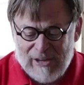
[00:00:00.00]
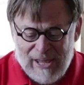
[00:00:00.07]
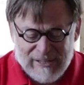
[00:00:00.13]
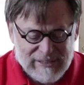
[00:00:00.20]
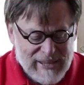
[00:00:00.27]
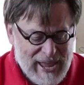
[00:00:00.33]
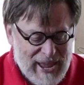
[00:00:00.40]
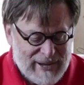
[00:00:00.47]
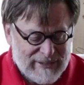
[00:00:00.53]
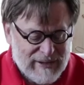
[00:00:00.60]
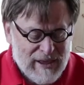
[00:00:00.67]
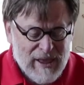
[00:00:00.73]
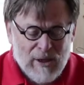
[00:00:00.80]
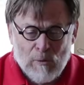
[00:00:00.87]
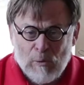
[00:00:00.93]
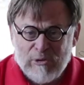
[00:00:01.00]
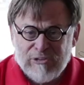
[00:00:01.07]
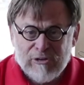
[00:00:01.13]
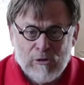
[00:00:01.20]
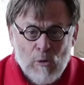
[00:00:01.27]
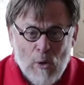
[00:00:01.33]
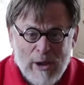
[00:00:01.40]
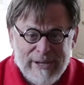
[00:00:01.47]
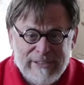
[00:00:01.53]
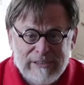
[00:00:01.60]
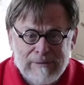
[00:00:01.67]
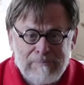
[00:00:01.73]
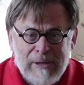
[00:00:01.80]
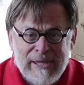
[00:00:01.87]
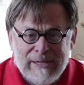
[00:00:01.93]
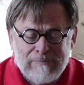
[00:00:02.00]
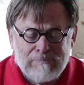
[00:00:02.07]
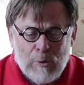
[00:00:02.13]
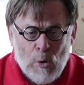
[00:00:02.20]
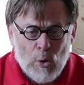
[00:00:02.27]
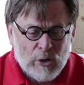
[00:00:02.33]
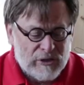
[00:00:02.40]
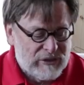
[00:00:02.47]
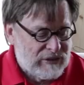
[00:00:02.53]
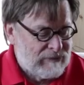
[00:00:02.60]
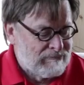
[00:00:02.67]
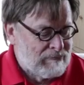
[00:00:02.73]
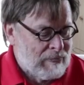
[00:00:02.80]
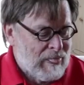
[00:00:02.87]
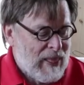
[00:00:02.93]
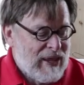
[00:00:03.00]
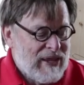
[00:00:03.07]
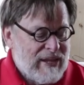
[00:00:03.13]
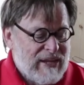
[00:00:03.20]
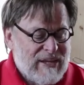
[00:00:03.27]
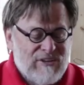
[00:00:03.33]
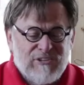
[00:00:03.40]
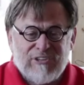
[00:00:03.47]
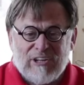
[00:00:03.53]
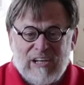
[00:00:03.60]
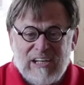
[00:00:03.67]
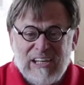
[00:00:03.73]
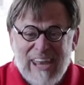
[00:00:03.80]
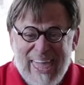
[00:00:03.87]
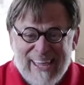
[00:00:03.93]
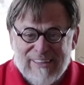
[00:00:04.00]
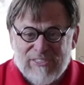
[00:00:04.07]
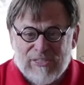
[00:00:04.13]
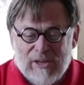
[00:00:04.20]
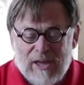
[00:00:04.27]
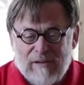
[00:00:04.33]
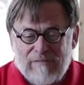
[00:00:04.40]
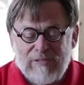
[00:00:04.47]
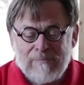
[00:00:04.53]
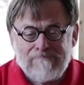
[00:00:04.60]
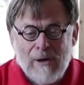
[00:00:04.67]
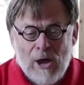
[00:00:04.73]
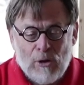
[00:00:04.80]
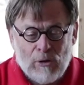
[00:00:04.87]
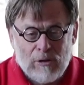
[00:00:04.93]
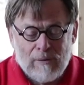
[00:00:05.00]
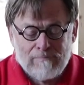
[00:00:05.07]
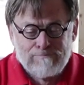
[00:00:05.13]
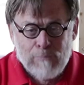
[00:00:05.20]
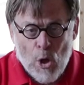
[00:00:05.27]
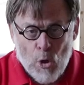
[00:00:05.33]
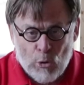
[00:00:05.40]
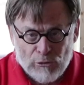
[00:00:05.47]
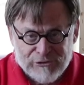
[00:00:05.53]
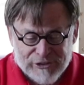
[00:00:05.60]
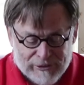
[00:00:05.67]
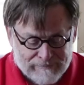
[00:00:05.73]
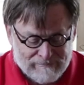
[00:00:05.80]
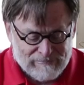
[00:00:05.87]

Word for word: like that. What's going to be important is the length of the bolt.